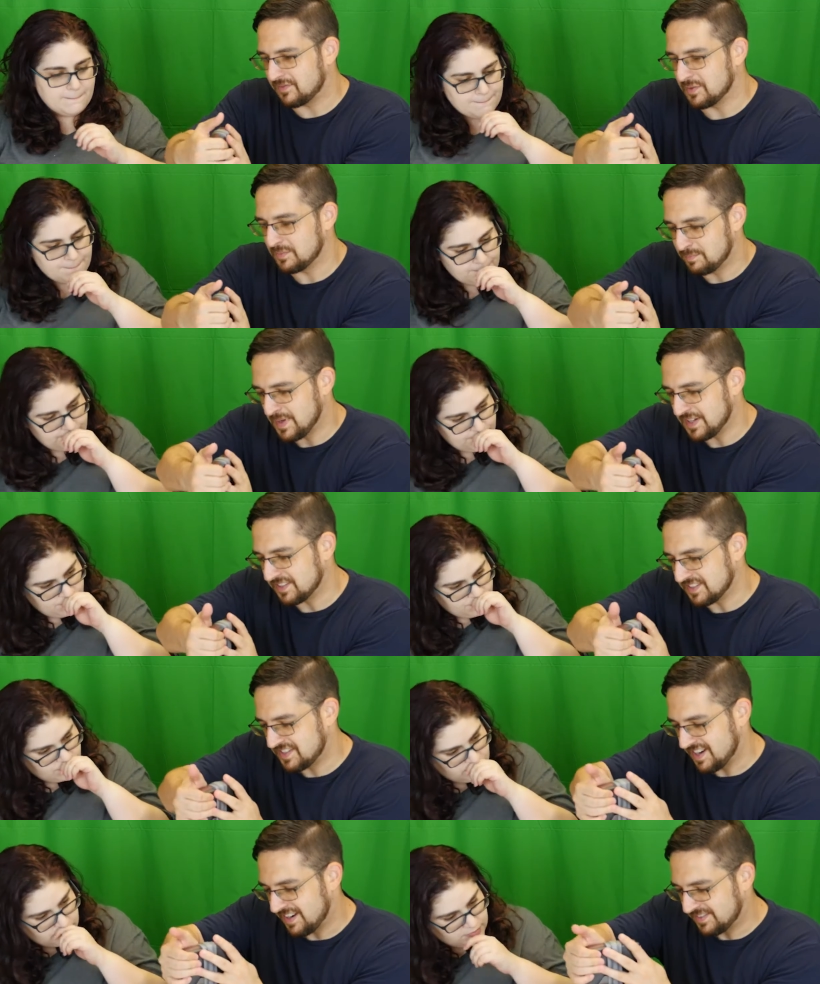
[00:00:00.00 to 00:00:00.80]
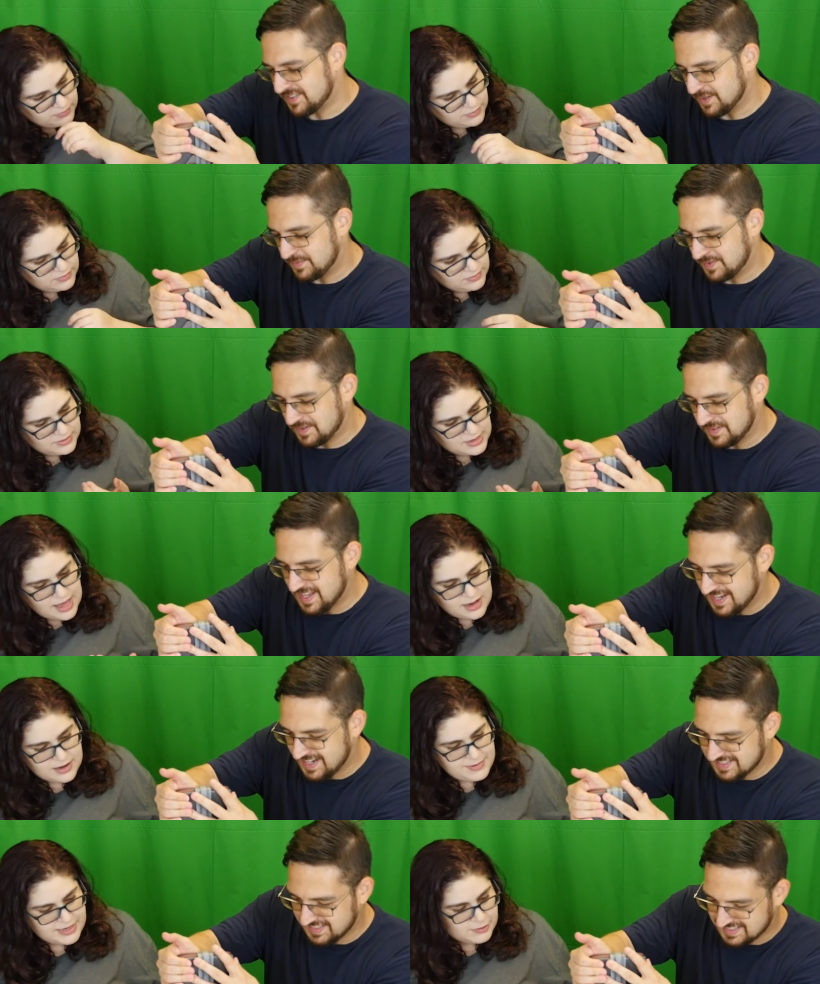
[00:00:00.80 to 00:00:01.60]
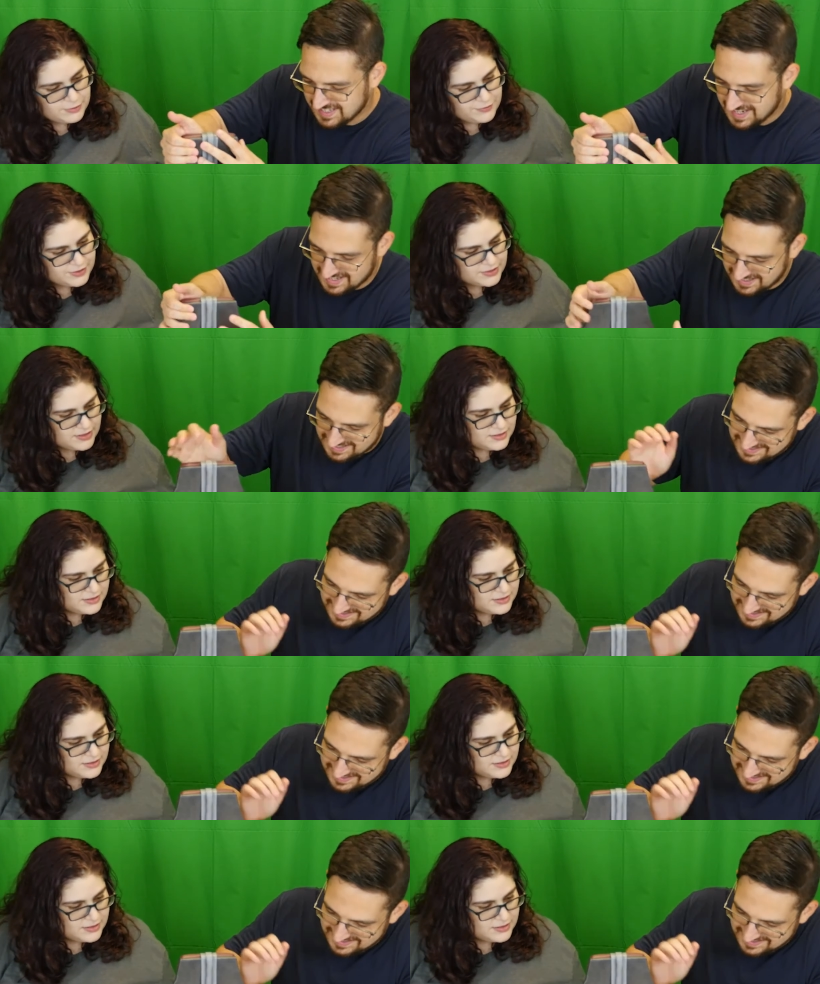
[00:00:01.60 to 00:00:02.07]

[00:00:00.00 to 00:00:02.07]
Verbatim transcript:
Speaker 1: of a metal chair, so, you know, yeah, not as exciting.